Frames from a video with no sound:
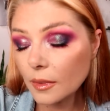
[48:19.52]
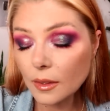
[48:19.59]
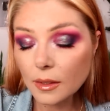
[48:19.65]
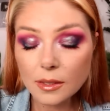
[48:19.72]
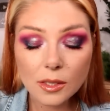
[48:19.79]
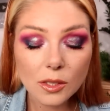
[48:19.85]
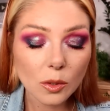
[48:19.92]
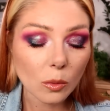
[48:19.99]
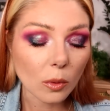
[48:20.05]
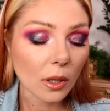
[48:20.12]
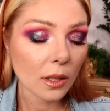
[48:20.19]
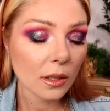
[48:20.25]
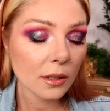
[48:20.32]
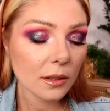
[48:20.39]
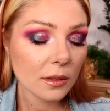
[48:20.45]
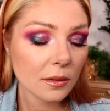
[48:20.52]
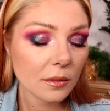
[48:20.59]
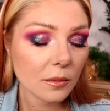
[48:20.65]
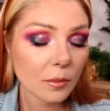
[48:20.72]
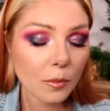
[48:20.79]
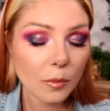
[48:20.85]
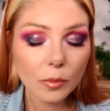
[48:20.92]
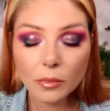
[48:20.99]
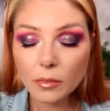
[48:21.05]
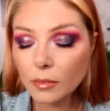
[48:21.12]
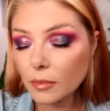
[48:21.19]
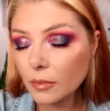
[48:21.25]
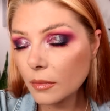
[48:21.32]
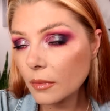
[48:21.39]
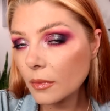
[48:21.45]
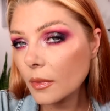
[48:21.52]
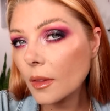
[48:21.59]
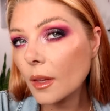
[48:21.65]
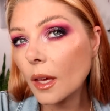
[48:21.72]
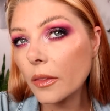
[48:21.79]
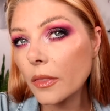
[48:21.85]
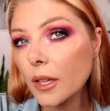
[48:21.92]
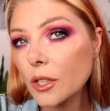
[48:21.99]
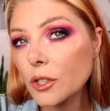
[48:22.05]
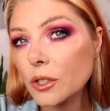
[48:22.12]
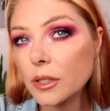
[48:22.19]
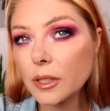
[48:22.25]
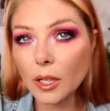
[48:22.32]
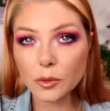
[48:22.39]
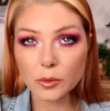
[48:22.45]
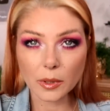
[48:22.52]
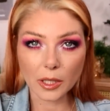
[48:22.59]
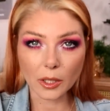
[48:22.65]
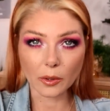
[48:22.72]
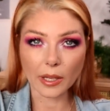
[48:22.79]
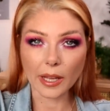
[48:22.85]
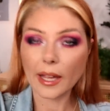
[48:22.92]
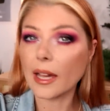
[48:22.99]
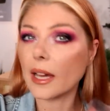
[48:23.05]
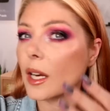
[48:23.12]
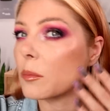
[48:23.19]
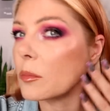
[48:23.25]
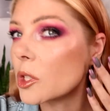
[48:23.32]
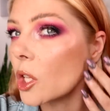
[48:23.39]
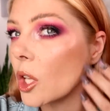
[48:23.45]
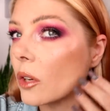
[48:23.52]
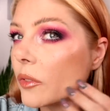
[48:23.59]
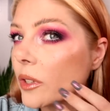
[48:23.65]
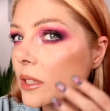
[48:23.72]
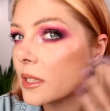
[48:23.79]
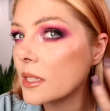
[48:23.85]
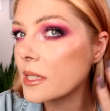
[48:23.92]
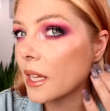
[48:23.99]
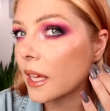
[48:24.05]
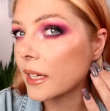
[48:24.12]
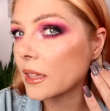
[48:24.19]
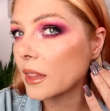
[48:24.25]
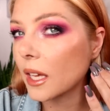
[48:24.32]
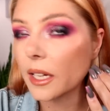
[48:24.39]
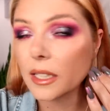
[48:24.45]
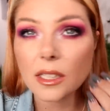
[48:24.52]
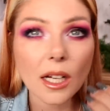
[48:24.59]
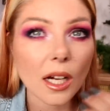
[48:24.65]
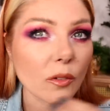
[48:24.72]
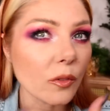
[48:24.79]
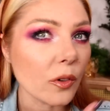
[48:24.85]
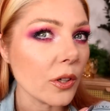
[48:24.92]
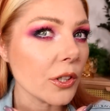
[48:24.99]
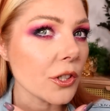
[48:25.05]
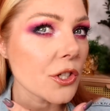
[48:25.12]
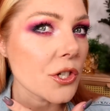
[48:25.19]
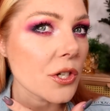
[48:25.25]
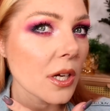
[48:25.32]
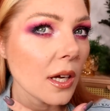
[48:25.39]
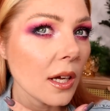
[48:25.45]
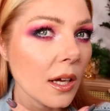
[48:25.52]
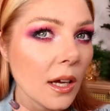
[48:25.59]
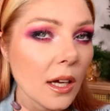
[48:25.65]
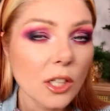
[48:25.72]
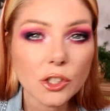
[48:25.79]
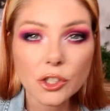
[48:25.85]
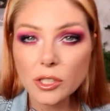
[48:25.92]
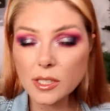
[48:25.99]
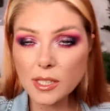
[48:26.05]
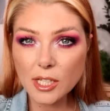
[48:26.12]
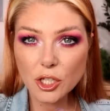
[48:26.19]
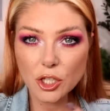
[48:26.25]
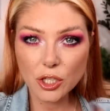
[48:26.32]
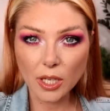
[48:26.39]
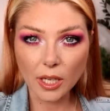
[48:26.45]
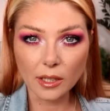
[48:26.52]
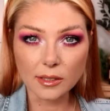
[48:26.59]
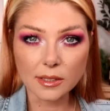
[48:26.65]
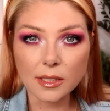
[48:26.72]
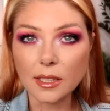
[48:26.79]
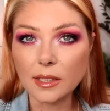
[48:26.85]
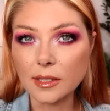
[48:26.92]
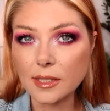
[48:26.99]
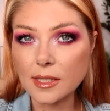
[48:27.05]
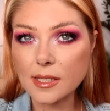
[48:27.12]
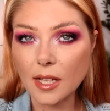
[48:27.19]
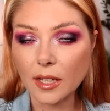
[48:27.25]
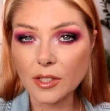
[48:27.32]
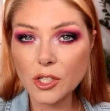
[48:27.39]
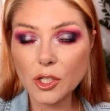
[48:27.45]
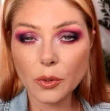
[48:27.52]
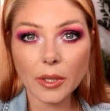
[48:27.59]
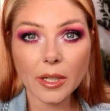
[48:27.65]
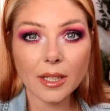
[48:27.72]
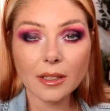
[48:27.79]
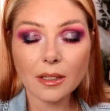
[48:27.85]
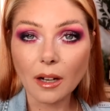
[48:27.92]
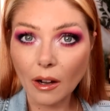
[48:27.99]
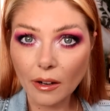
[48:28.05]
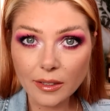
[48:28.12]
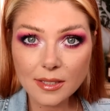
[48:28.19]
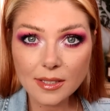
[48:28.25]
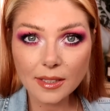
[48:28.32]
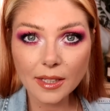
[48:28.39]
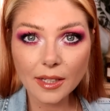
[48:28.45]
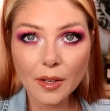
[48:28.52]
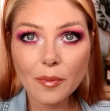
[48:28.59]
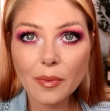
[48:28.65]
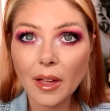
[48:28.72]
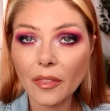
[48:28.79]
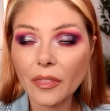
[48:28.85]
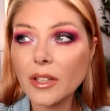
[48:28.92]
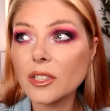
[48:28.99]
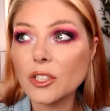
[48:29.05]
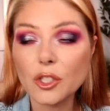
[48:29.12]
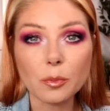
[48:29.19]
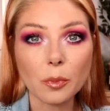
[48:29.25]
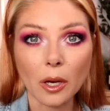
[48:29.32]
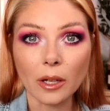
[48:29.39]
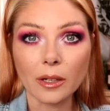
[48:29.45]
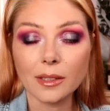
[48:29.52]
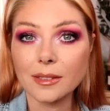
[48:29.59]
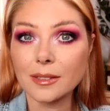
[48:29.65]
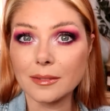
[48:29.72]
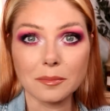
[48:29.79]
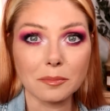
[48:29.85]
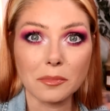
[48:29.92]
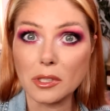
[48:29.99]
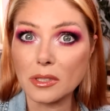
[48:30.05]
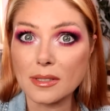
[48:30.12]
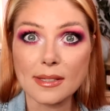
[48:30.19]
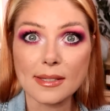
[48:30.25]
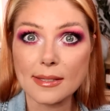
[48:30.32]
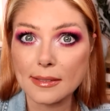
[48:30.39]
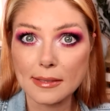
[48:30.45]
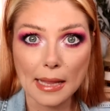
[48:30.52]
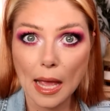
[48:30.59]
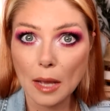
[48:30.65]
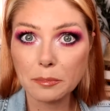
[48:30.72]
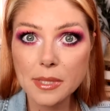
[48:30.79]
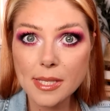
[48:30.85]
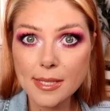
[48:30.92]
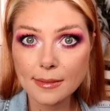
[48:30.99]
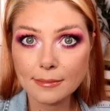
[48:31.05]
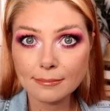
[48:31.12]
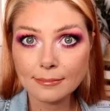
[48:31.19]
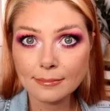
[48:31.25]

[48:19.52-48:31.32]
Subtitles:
This is the one. I think it turned out really okay, and I'm loving this like light coverage, just a sheer tinted sunscreen. Honestly, I think this product just slaps.